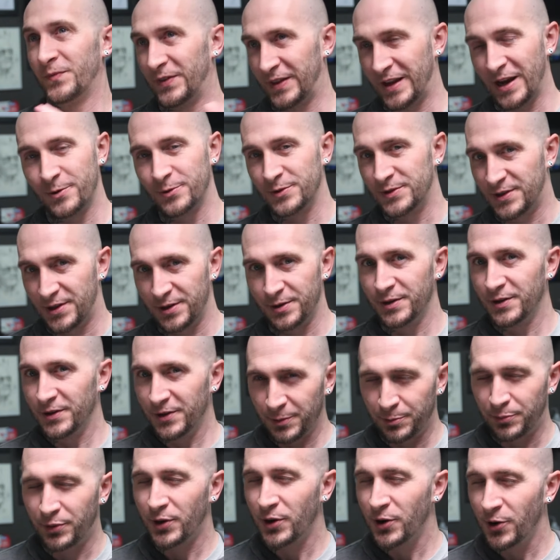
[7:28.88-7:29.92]
that was
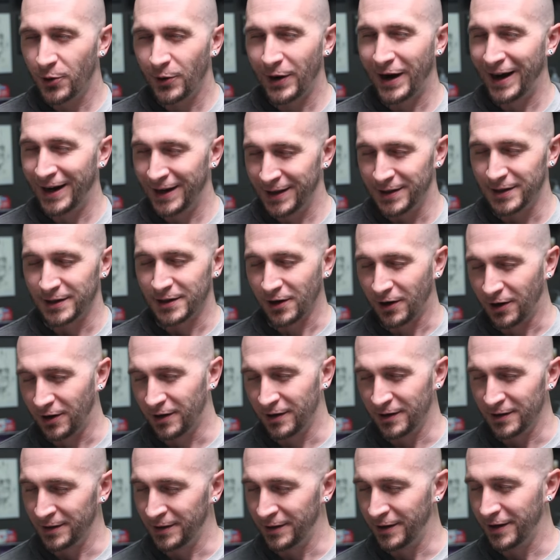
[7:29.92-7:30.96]
the pro and the
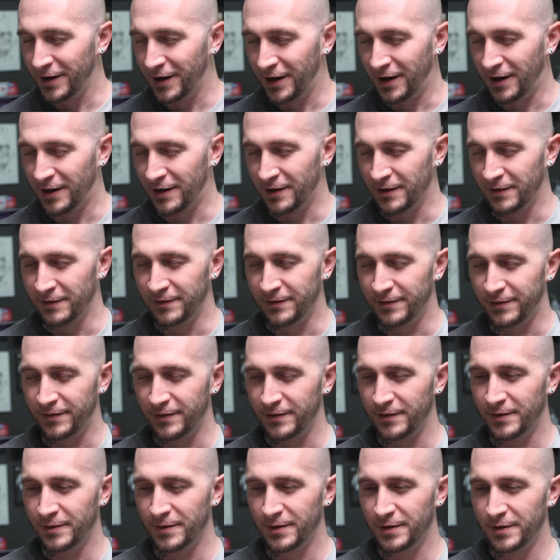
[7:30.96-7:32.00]
con of
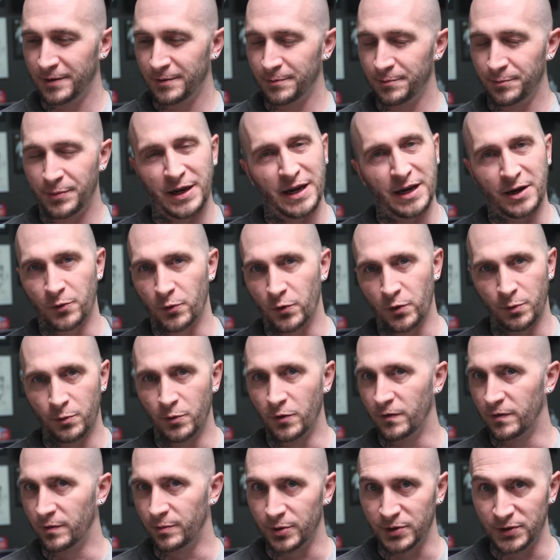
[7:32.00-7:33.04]
being a
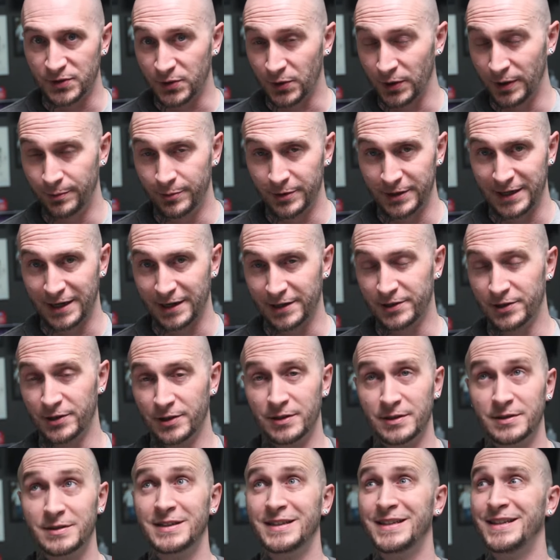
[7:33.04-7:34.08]
removable screen
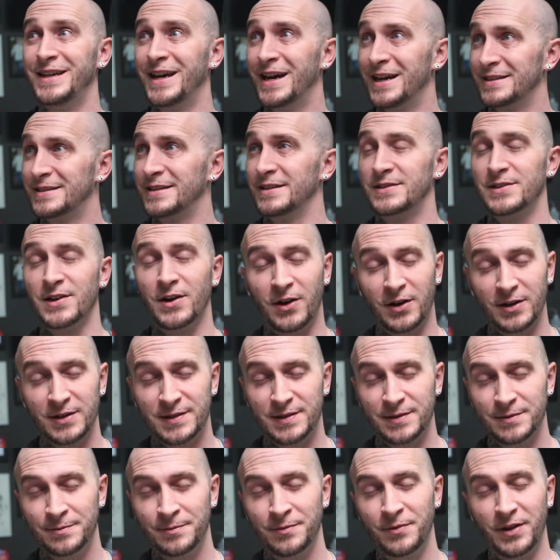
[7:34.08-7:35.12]
protector. Yes, it's
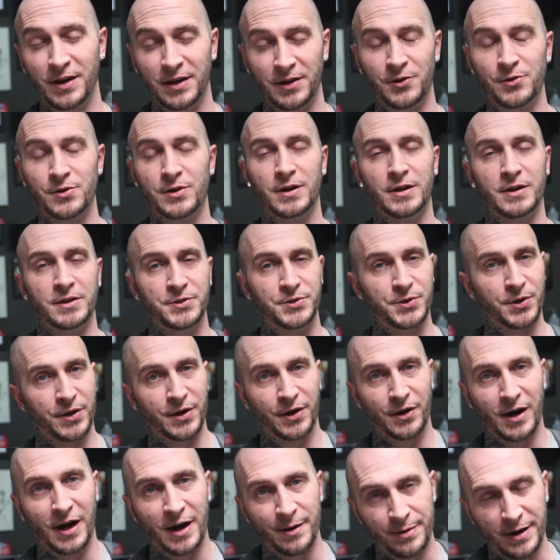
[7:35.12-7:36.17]
awesome that you can enjoy
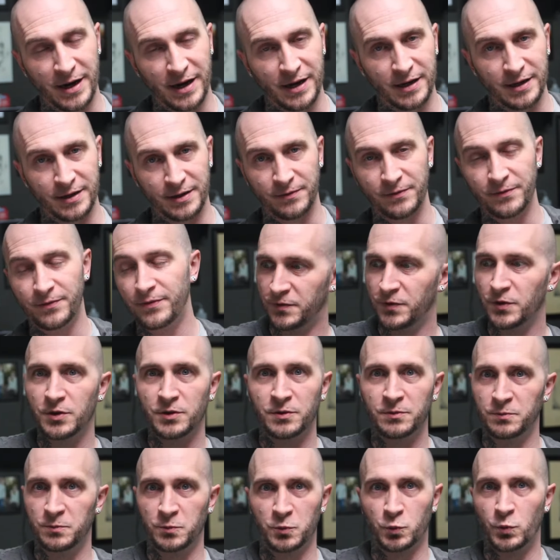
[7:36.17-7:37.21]
your iPad in
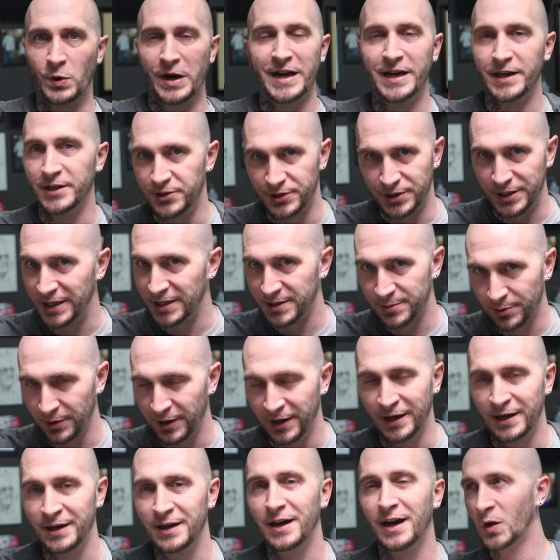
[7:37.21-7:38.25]
full range
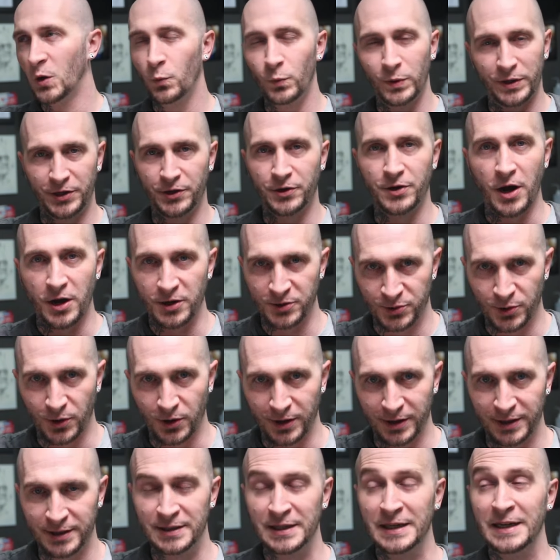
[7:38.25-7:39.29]
display when you're not
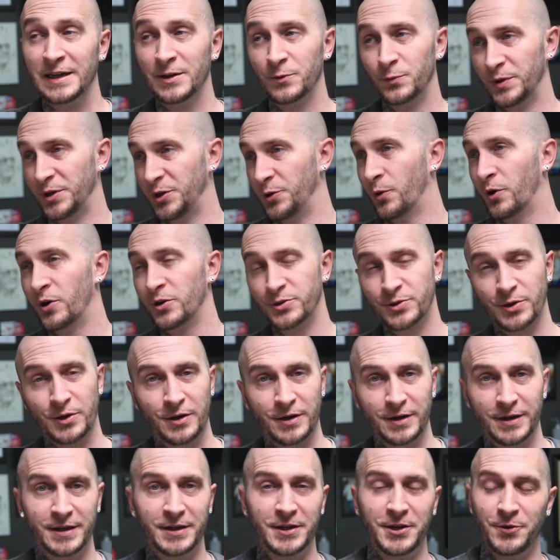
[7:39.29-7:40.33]
drawing. When you are
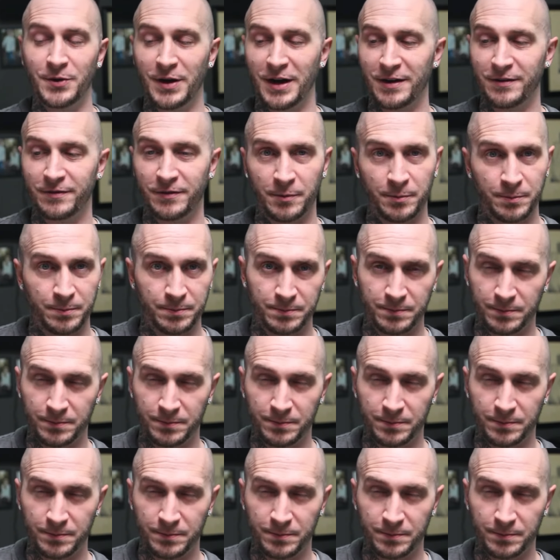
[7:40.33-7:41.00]
drawing, you have a